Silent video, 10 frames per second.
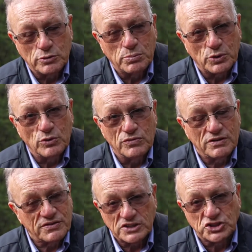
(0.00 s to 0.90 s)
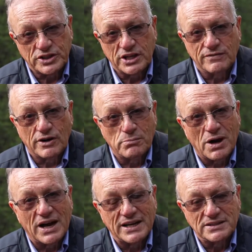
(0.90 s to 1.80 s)
improve the functioning of our
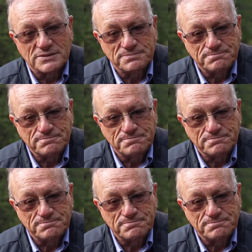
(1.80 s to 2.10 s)
mind.